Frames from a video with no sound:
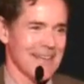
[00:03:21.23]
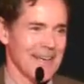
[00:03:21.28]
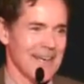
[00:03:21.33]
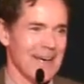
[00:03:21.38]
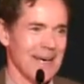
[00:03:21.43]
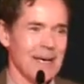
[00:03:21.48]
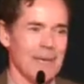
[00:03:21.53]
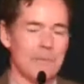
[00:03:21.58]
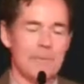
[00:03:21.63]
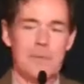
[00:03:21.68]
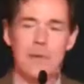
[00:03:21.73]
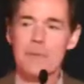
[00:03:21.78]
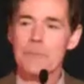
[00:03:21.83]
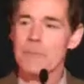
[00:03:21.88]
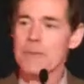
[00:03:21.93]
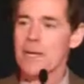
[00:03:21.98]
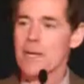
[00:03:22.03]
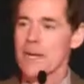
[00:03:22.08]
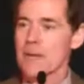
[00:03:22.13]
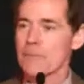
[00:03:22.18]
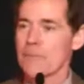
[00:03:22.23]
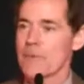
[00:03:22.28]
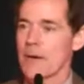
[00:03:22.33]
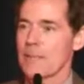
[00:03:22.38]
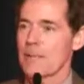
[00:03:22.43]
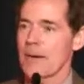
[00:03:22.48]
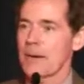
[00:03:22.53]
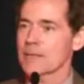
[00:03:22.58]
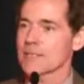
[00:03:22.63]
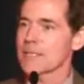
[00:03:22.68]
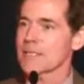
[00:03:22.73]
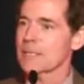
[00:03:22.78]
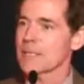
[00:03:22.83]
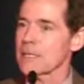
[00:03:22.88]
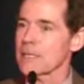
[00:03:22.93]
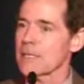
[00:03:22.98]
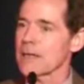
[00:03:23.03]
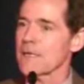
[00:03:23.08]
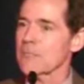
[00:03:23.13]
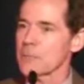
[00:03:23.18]
But I'm about to commit
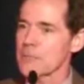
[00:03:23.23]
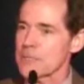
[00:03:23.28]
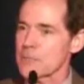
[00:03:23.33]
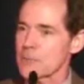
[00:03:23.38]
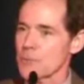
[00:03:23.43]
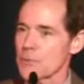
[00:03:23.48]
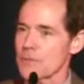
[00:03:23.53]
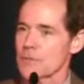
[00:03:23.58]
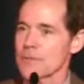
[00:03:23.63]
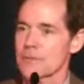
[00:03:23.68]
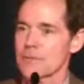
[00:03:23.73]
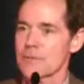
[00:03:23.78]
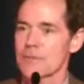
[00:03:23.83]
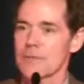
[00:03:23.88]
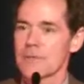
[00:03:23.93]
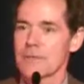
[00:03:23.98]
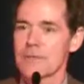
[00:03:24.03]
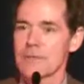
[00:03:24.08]
a lot of resources,